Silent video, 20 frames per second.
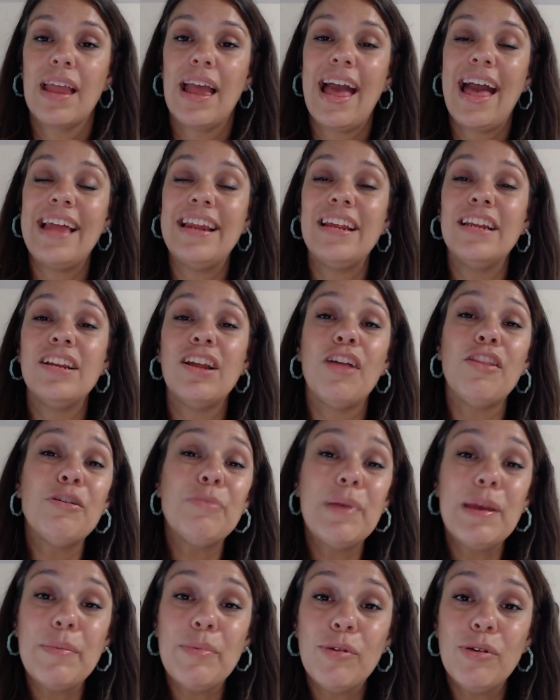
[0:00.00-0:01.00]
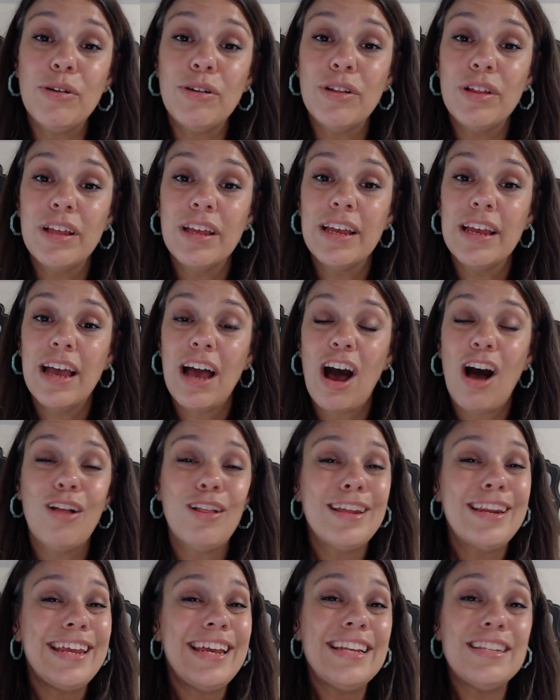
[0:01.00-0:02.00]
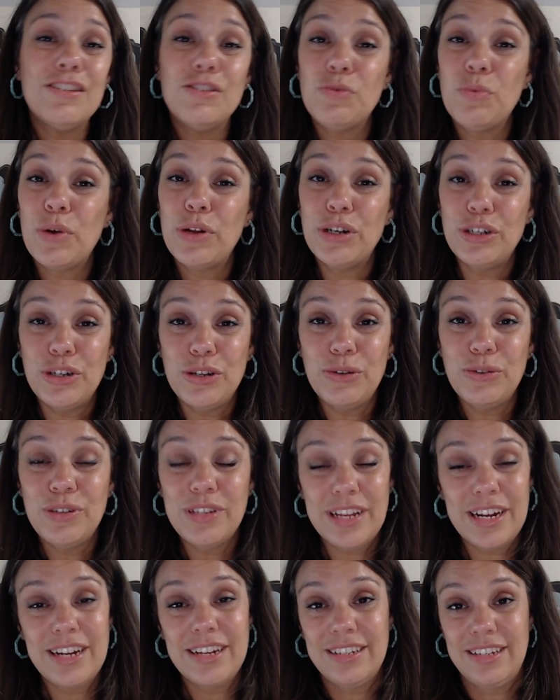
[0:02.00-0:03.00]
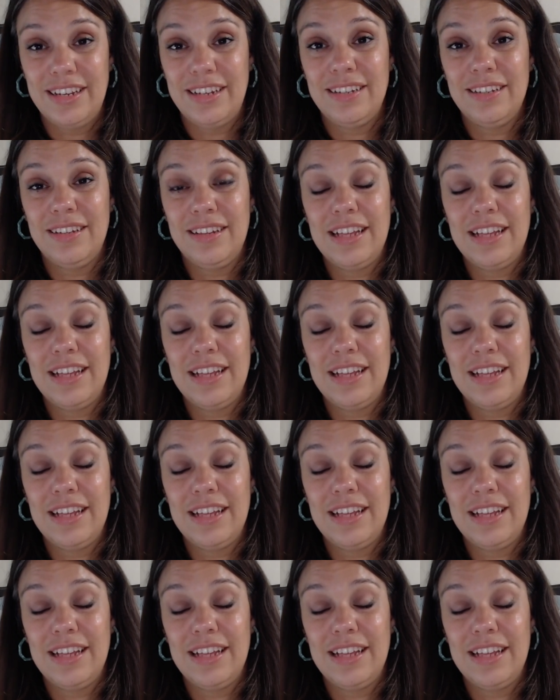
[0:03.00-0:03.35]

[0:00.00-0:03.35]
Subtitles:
And in other people, all it needs is 1 or 2 sentences.